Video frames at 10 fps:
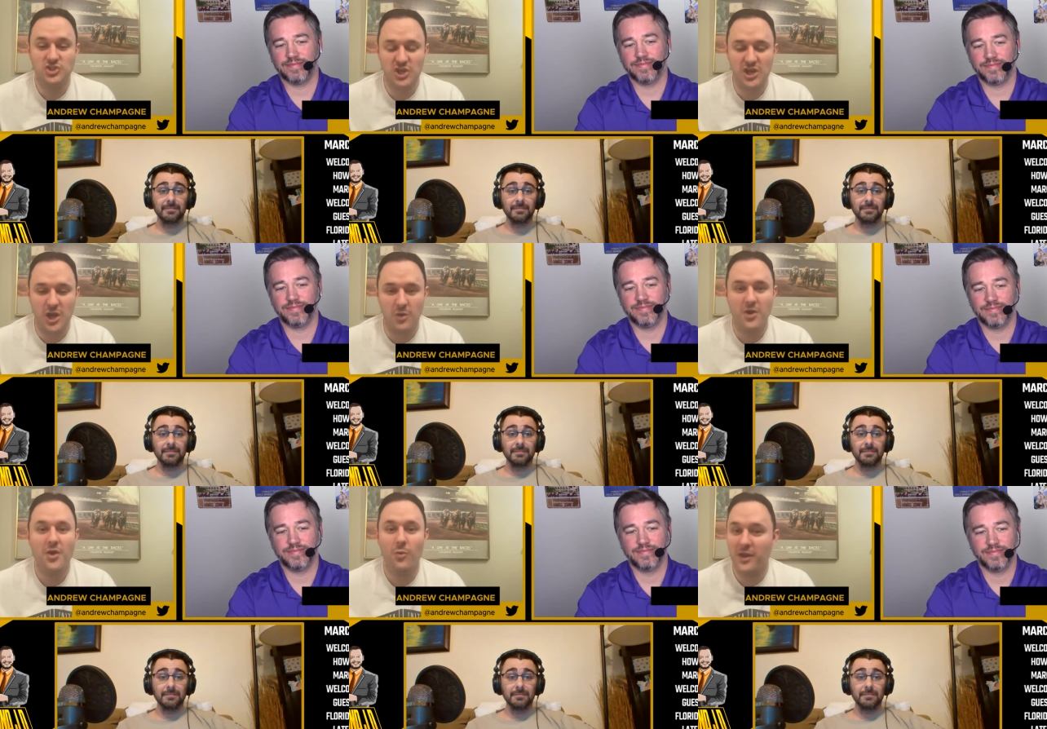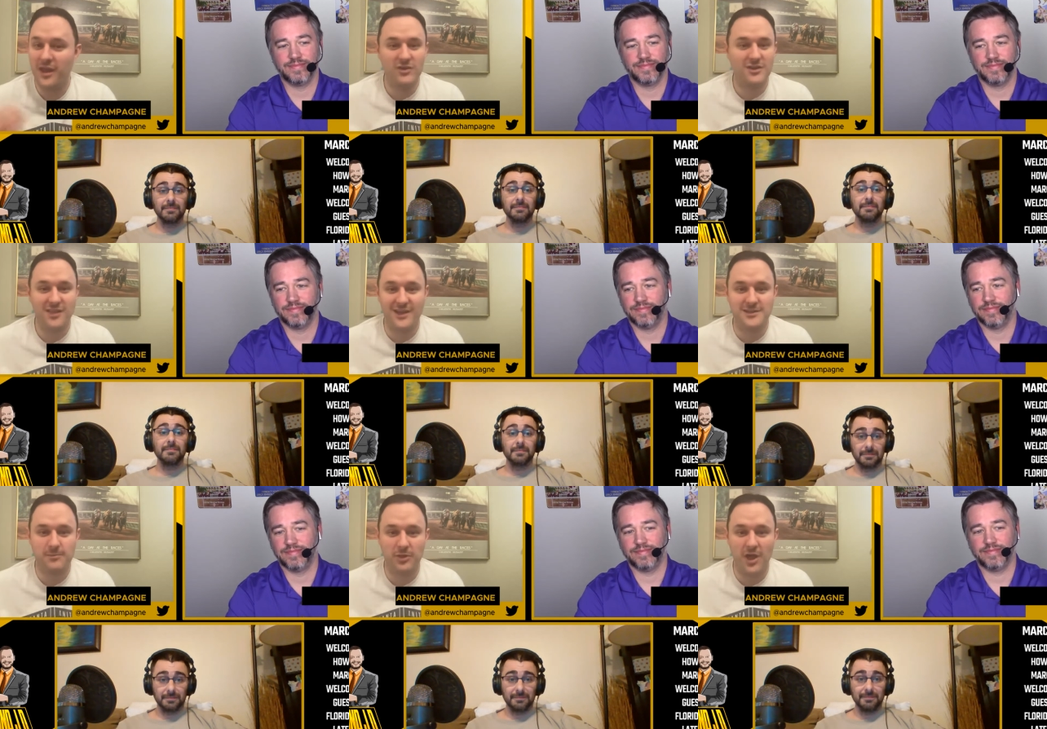Speaker 1: Gino, whatever you'd
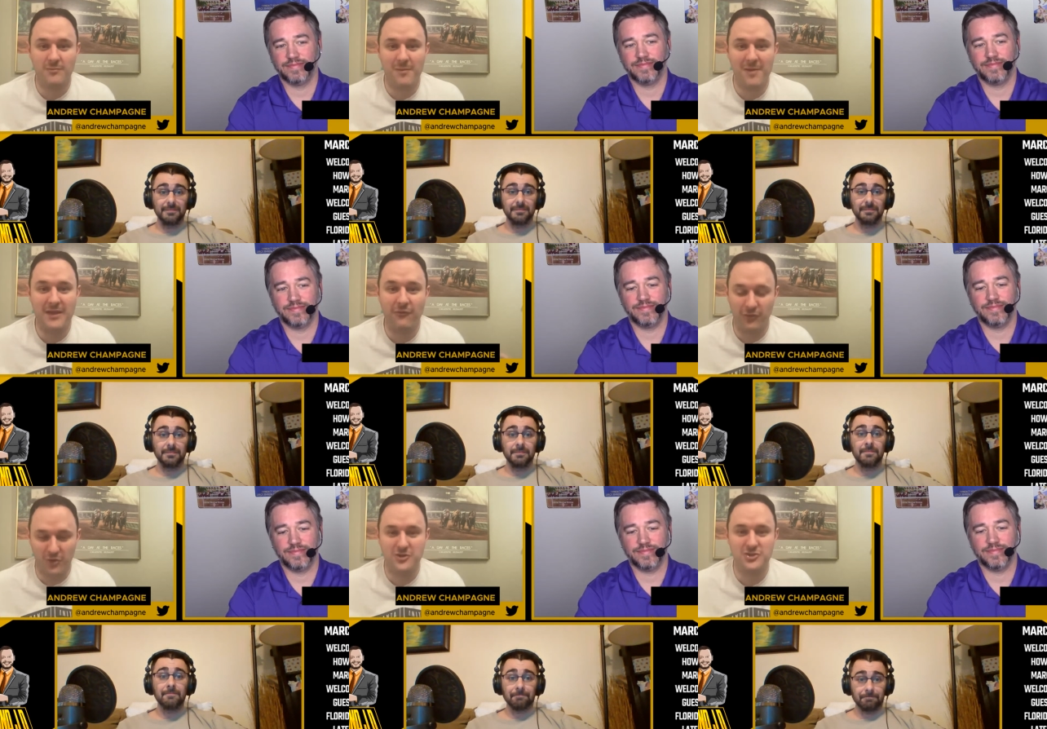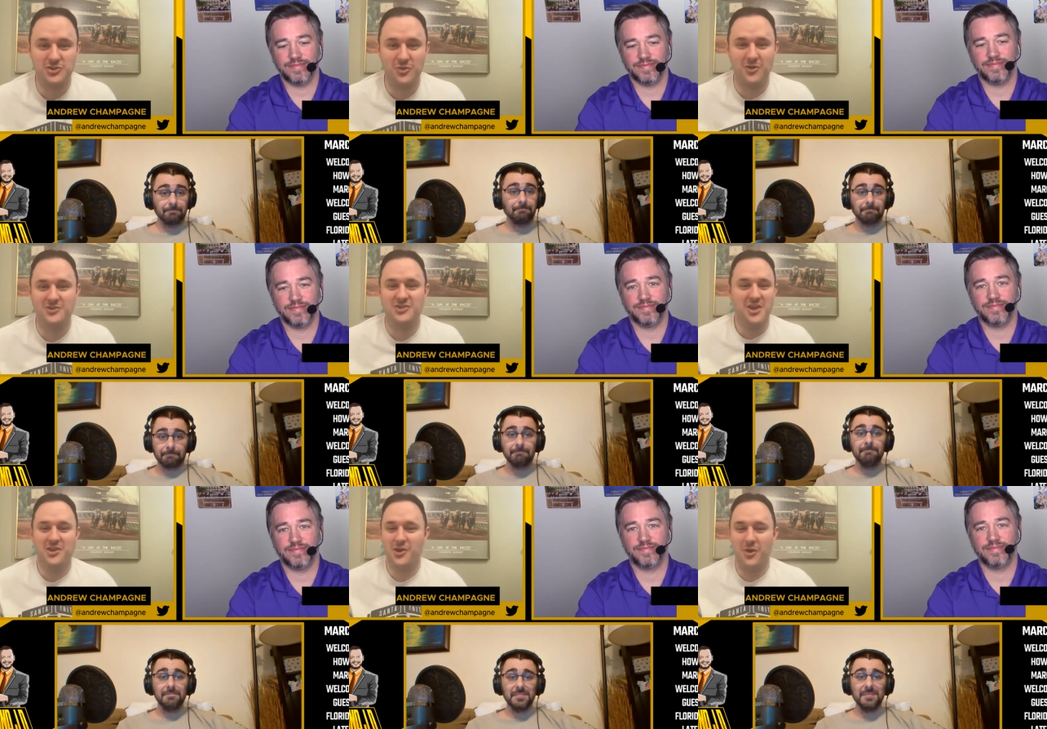like to plug, my man, floor is
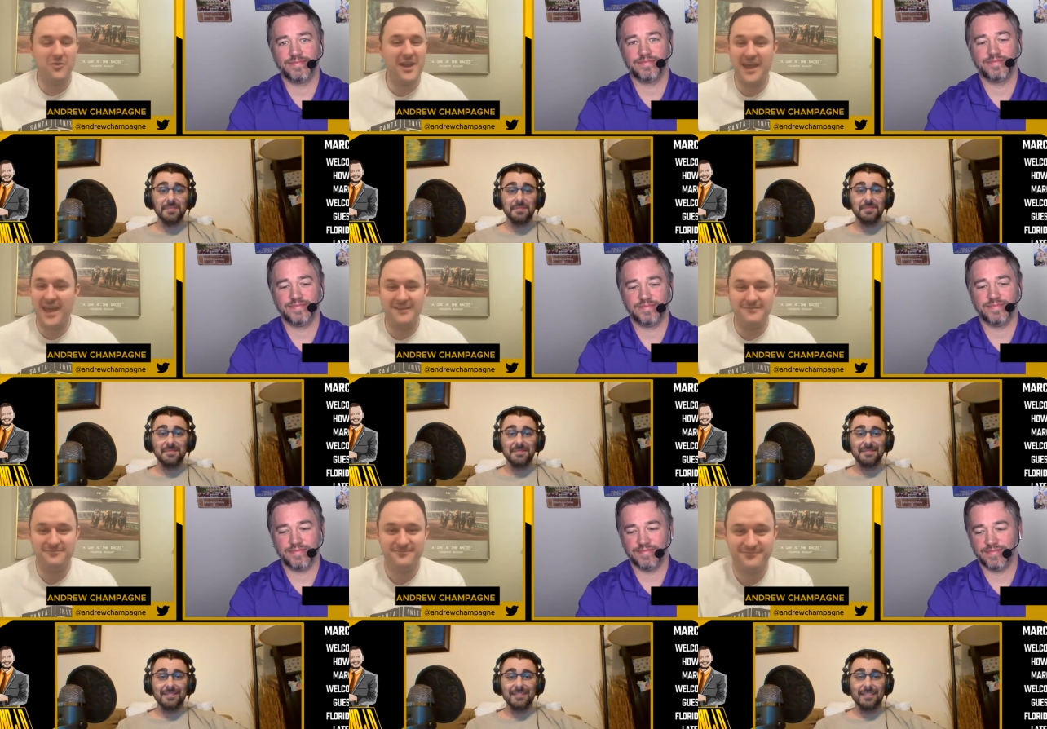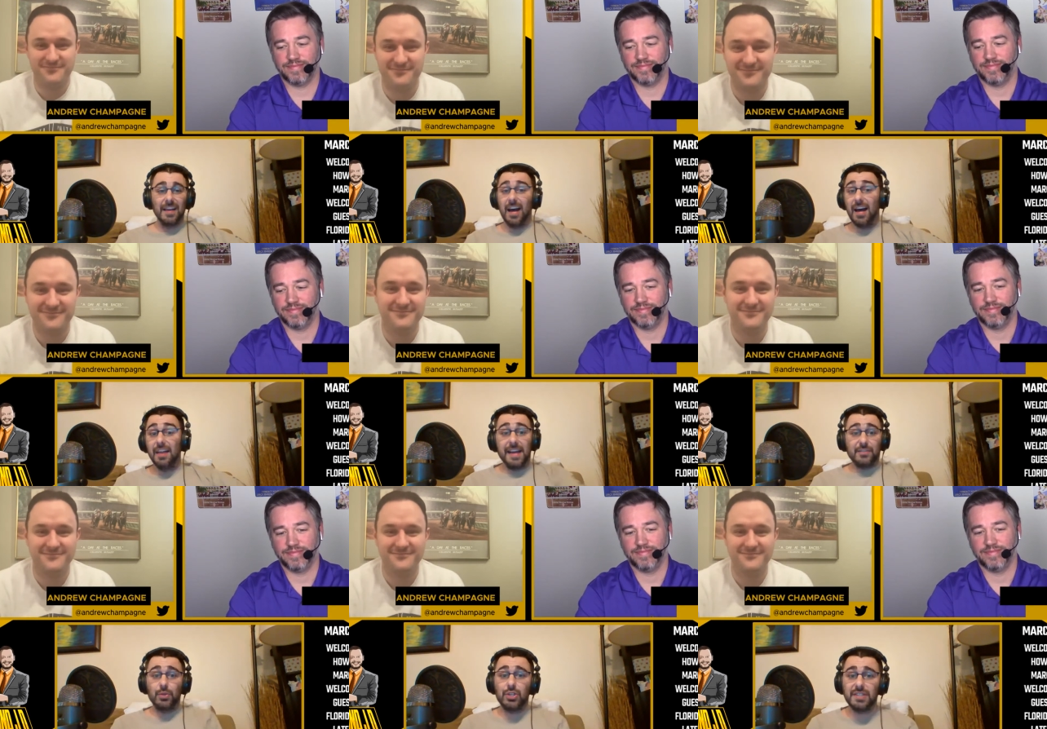yours. Go right ahead.
Speaker 2: Uh,
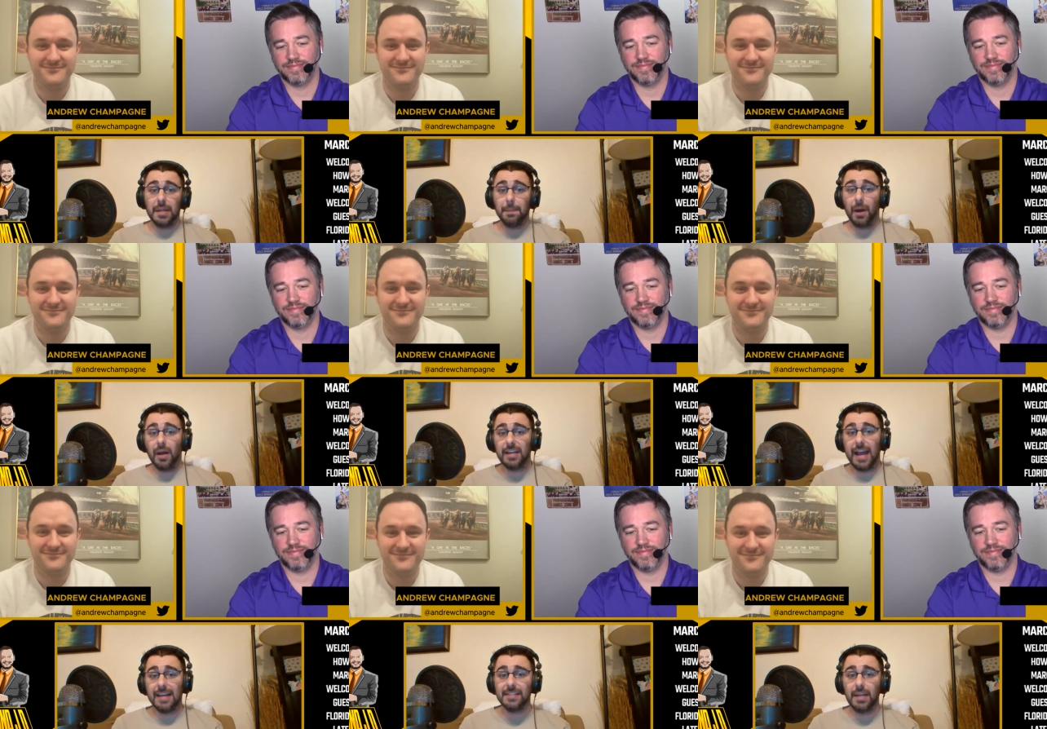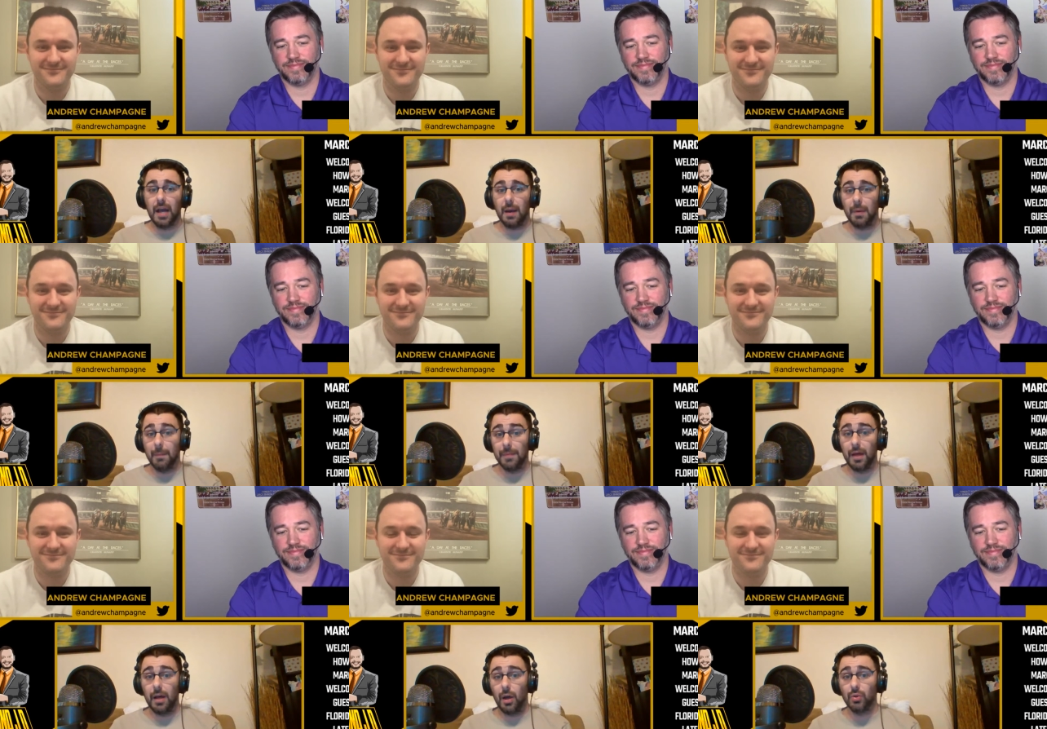that's what she said podcast. Um, I'm
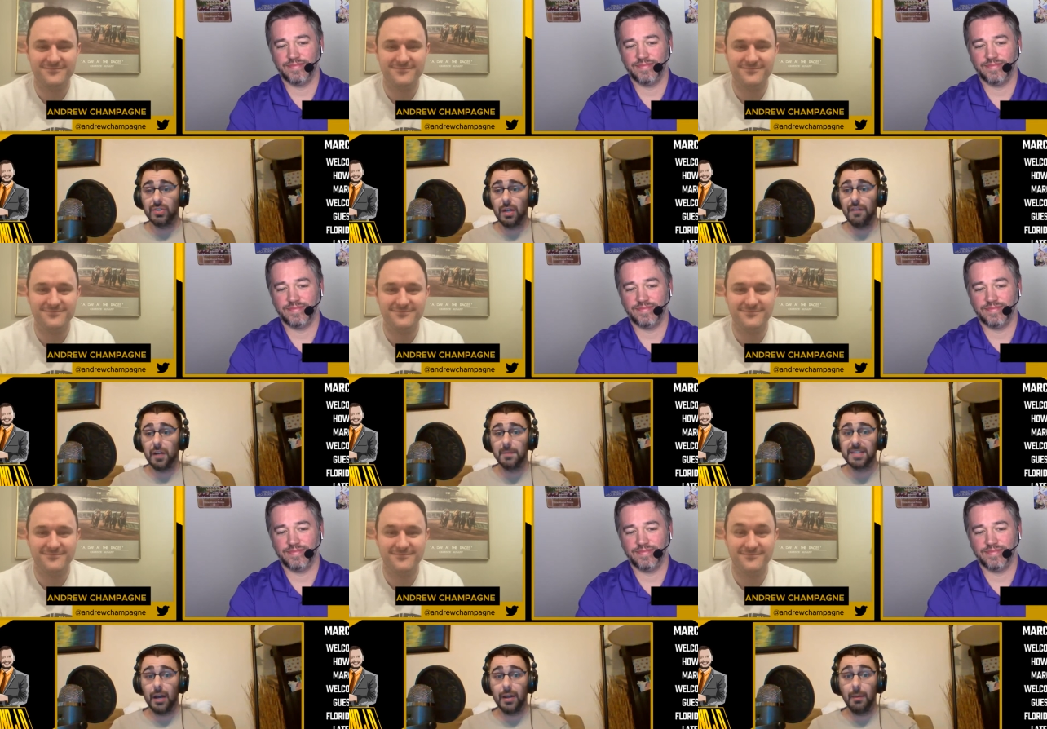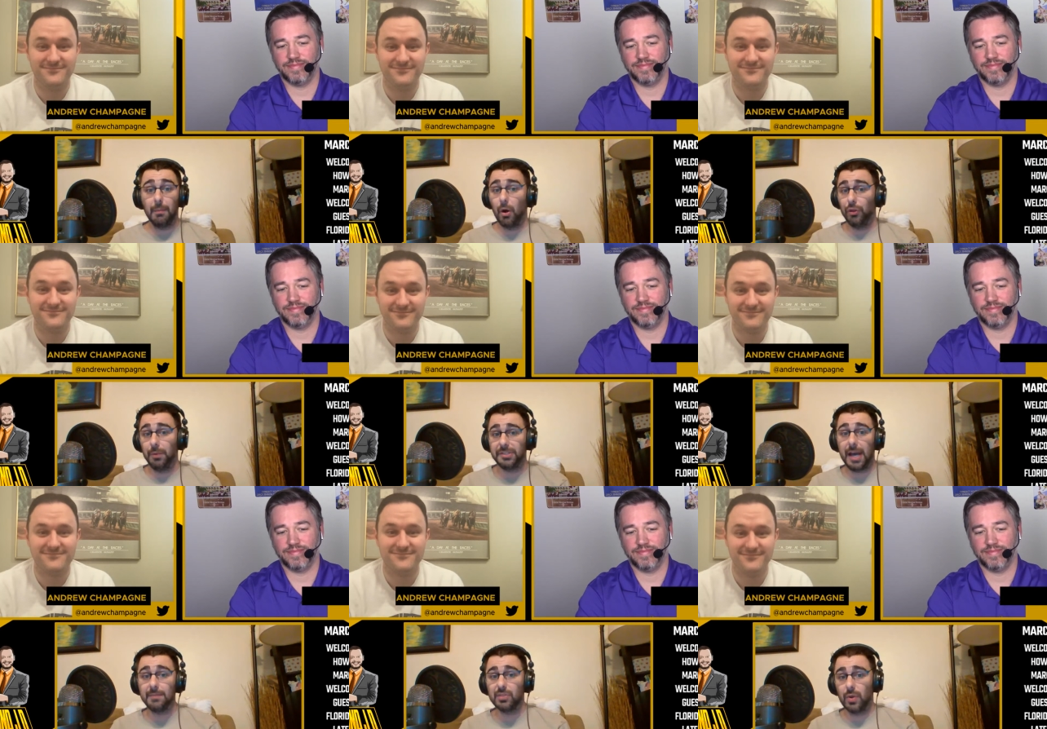the host of it comes out uh, multiple
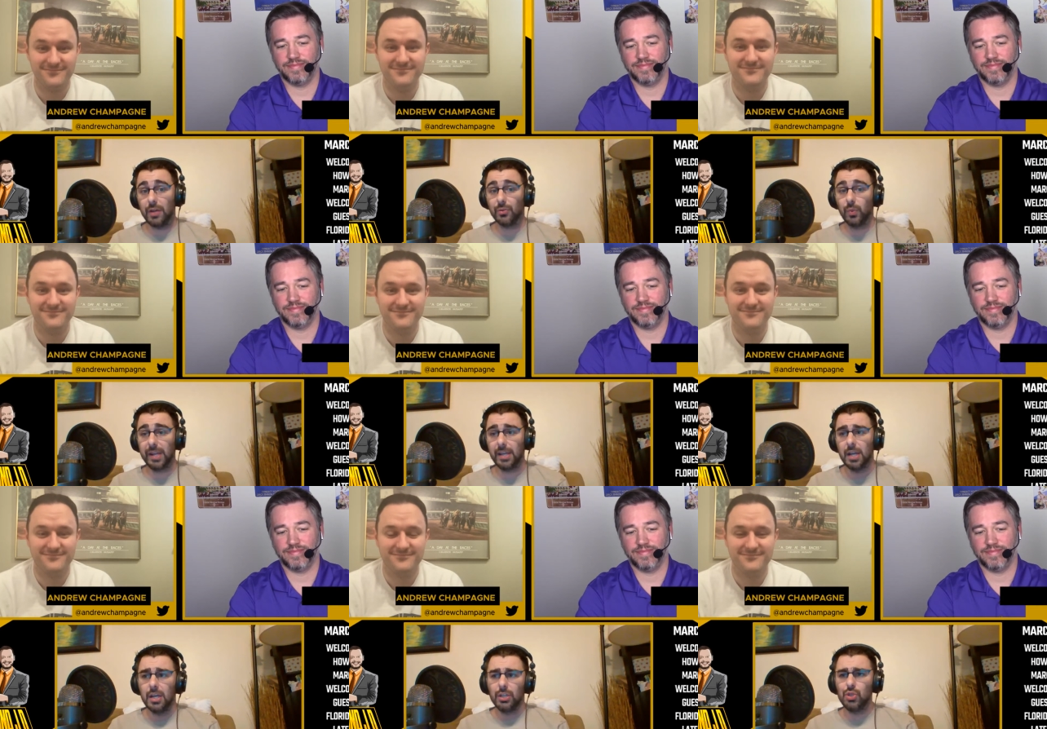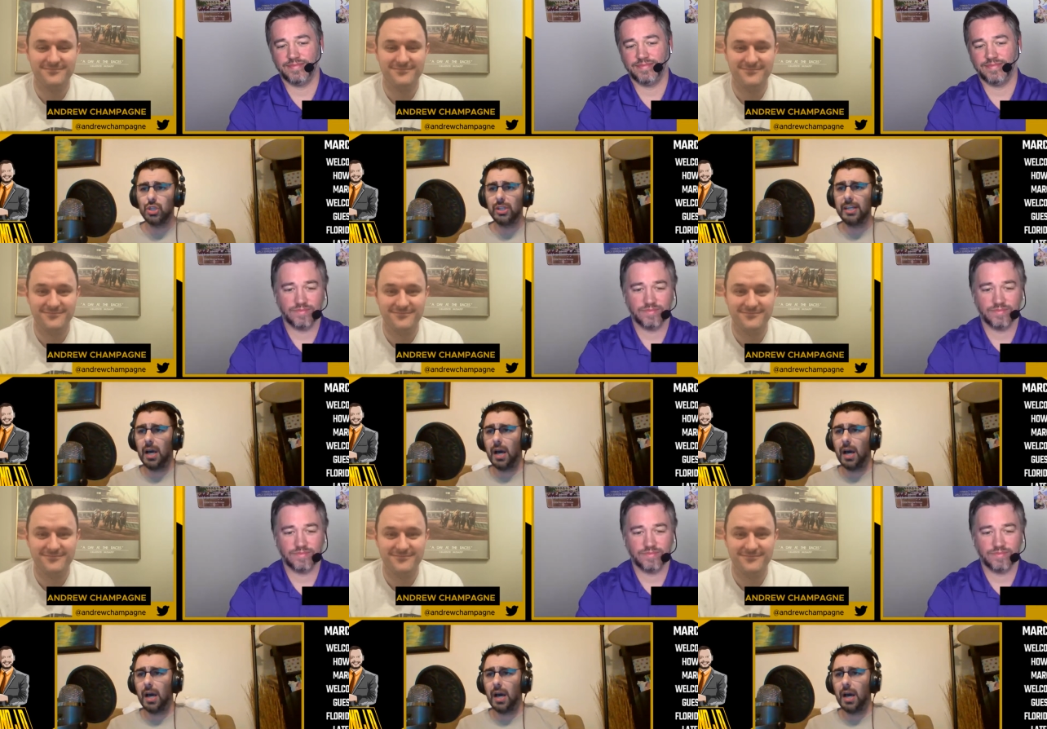times throughout the week, usually